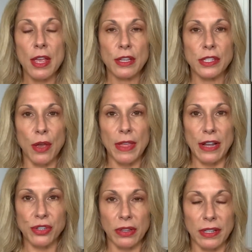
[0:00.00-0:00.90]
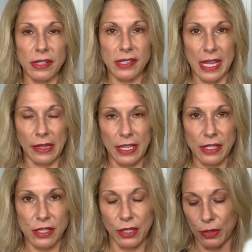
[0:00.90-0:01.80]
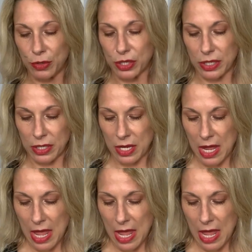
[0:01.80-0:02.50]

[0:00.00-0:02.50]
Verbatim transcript: So that's your little saline solution.